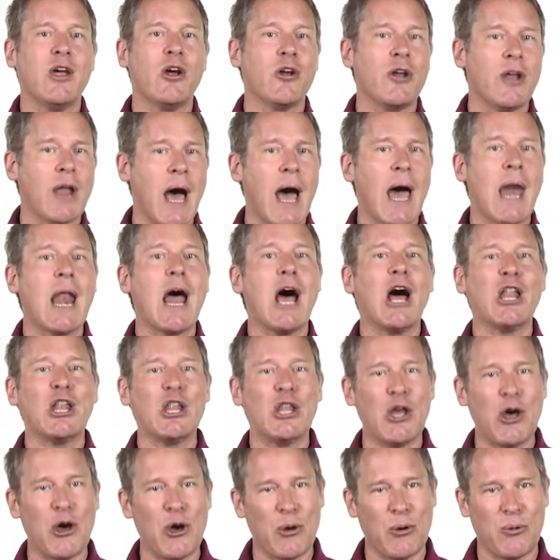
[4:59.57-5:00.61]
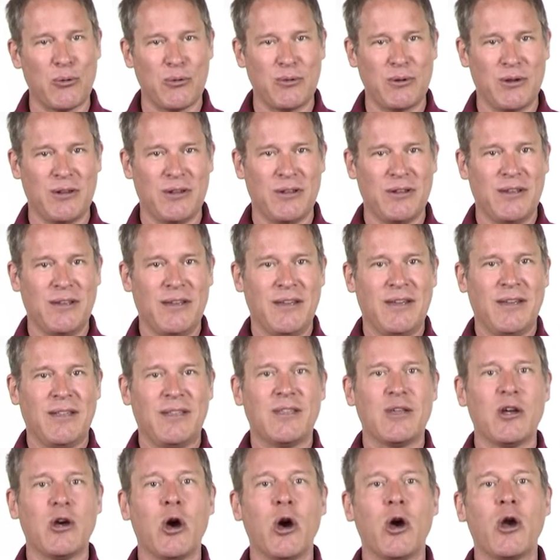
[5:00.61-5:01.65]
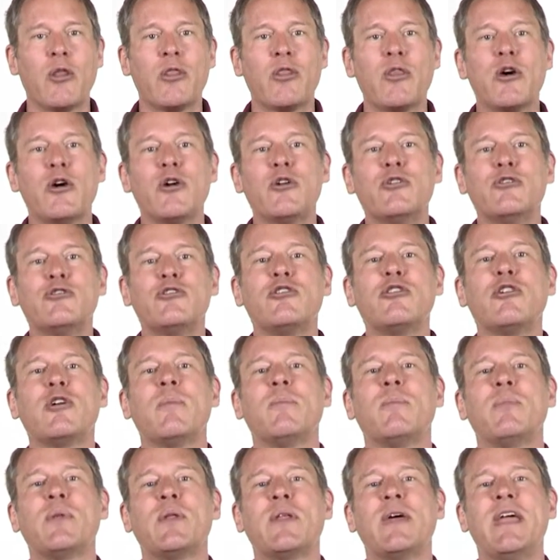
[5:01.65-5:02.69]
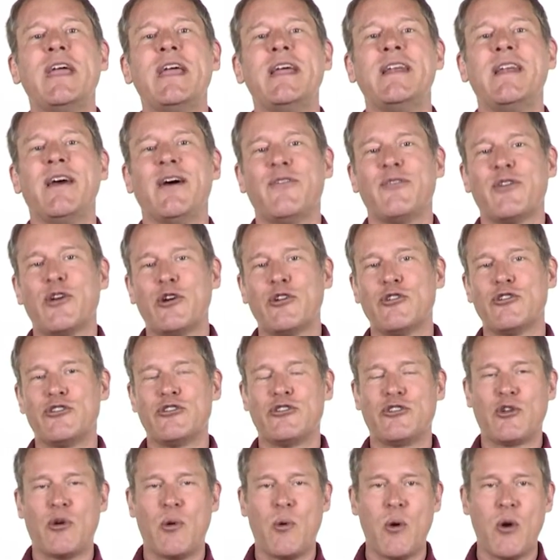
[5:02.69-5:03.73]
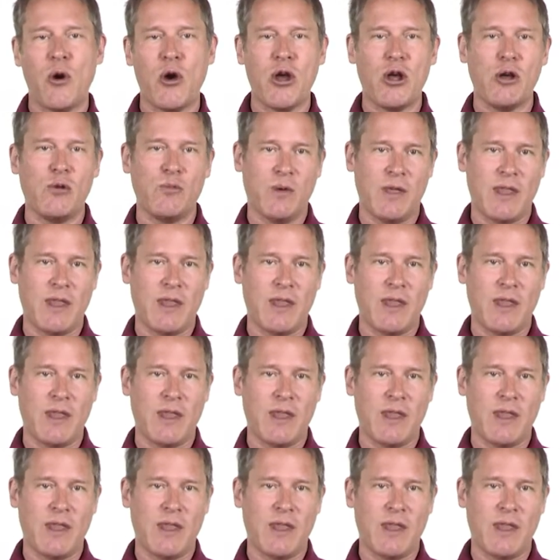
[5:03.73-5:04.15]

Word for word: they are not alone. There are those who complain of her scorn